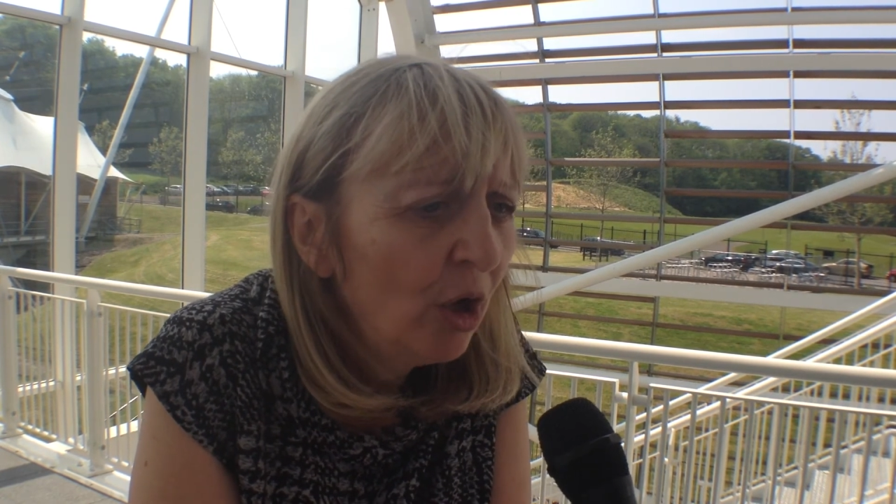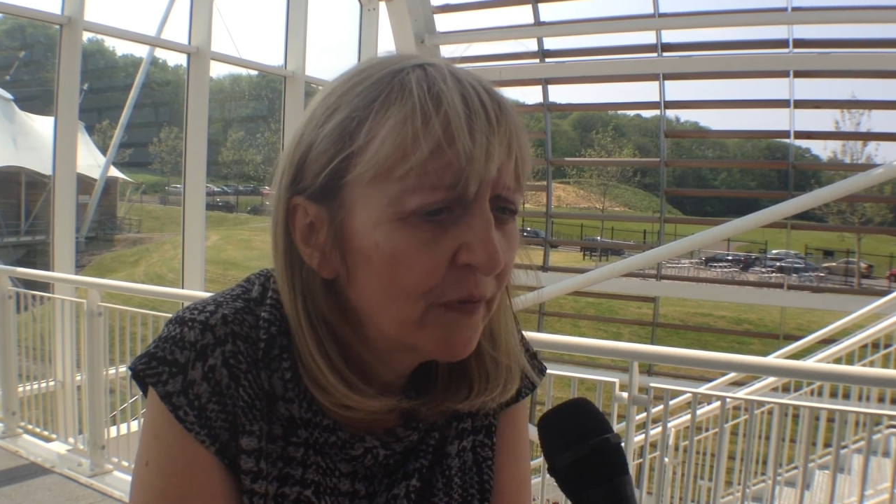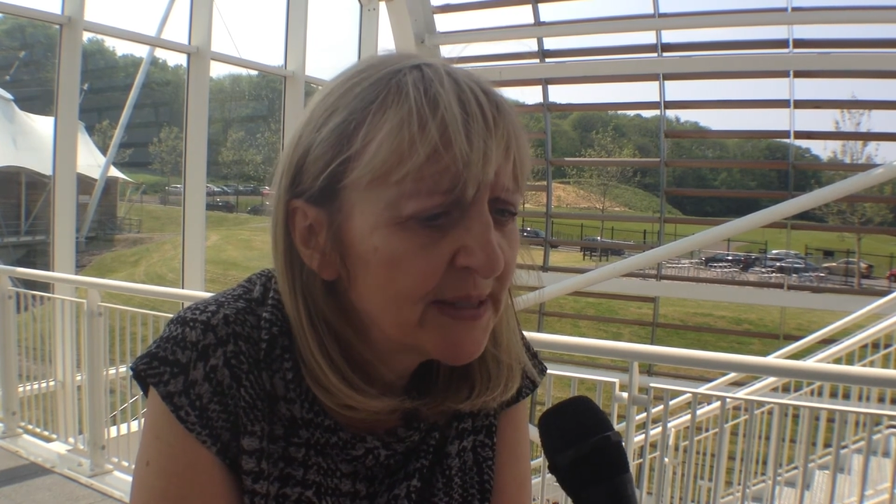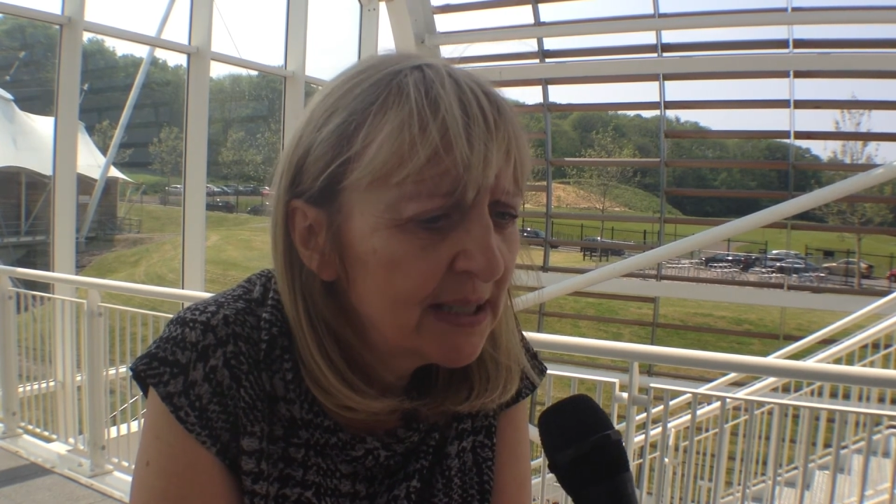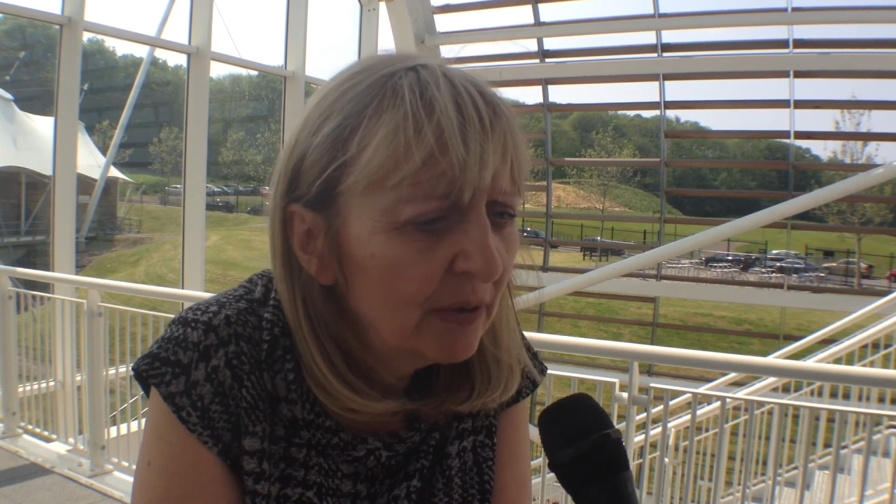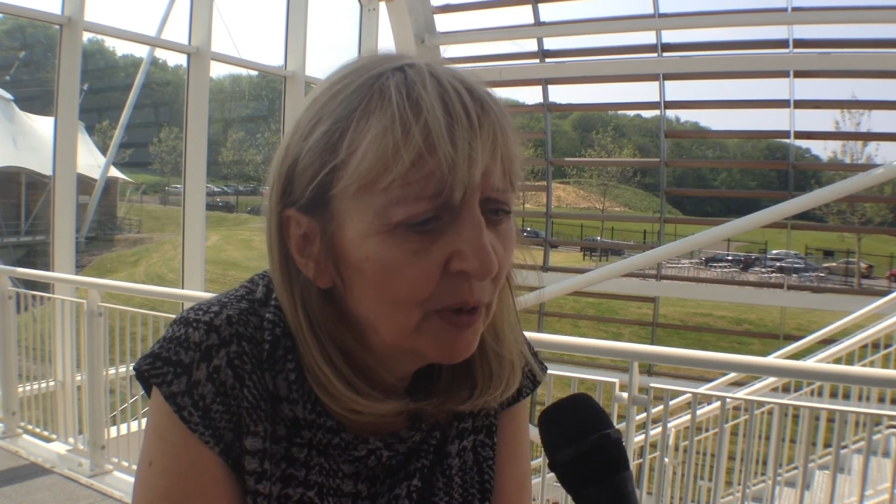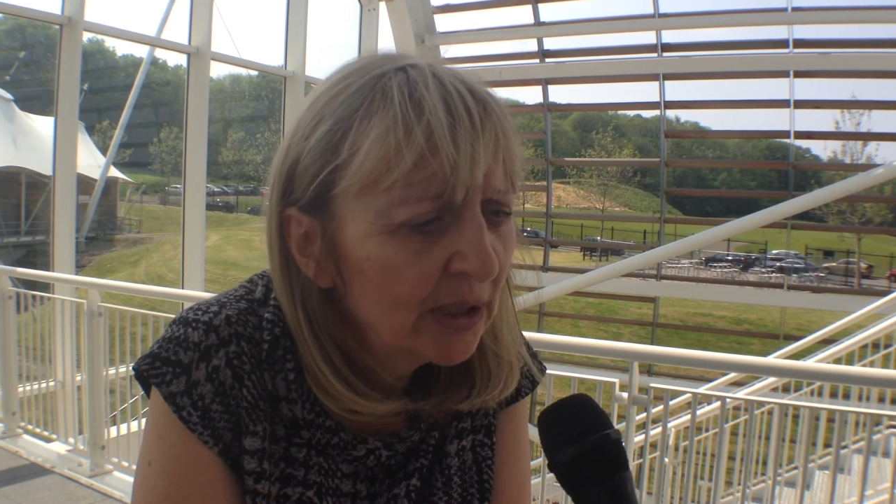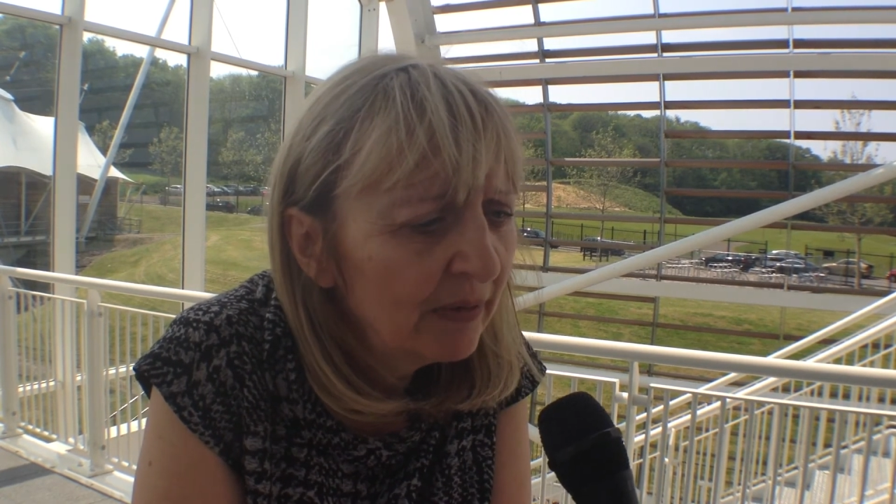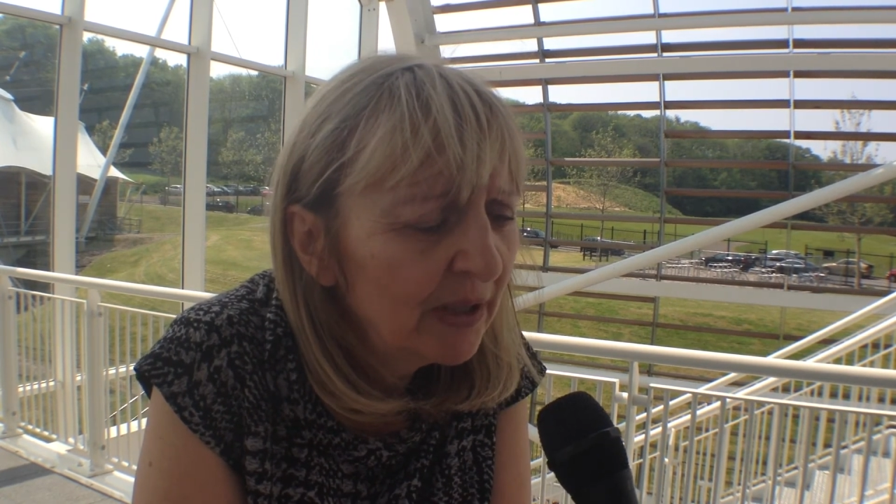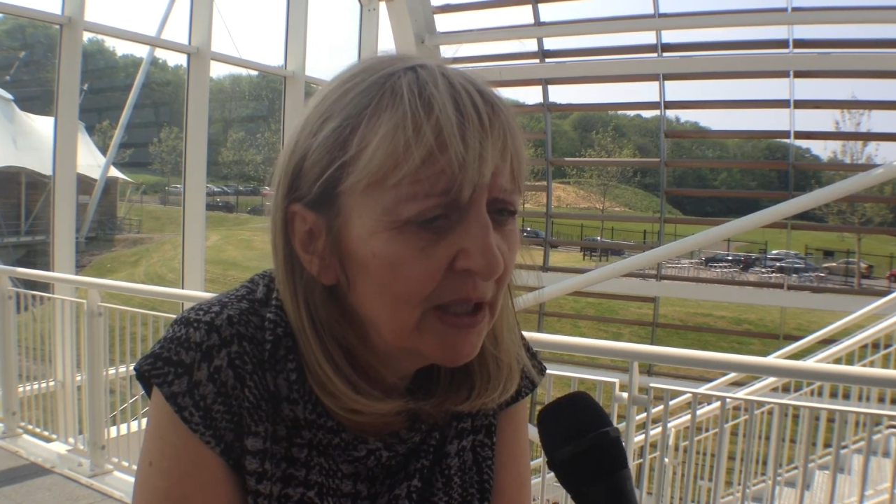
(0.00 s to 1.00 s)
Obviously, we're
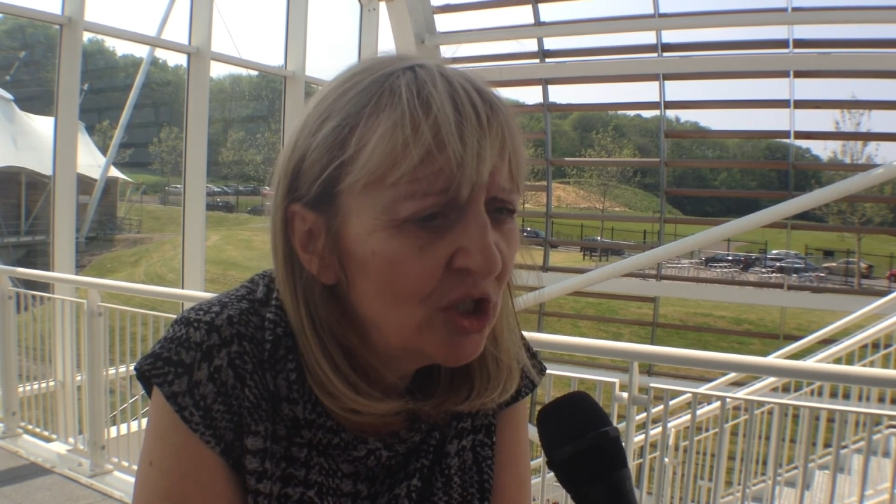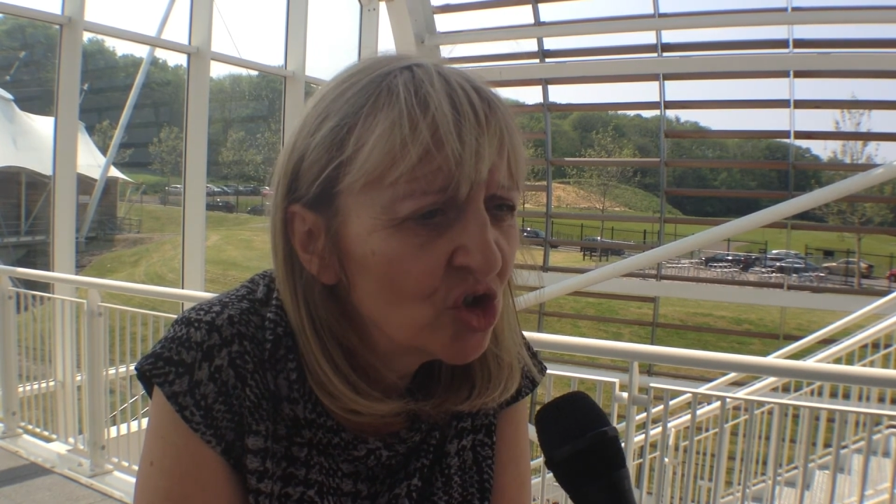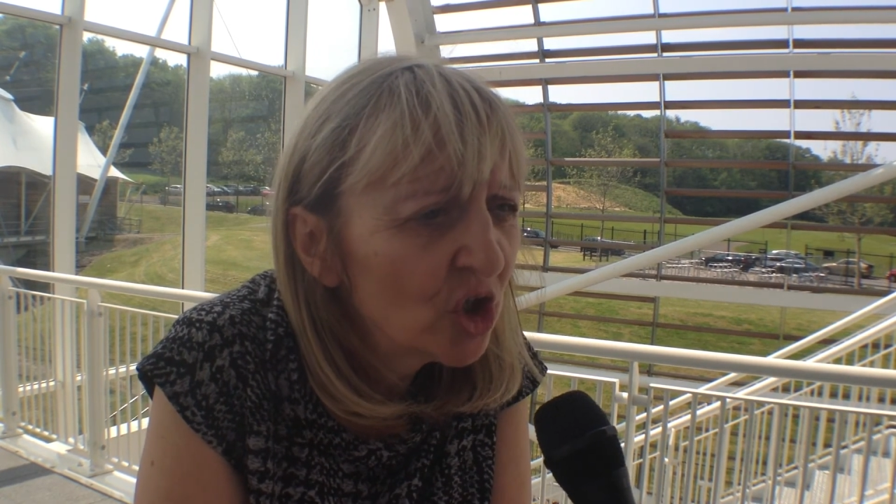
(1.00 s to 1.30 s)
giving these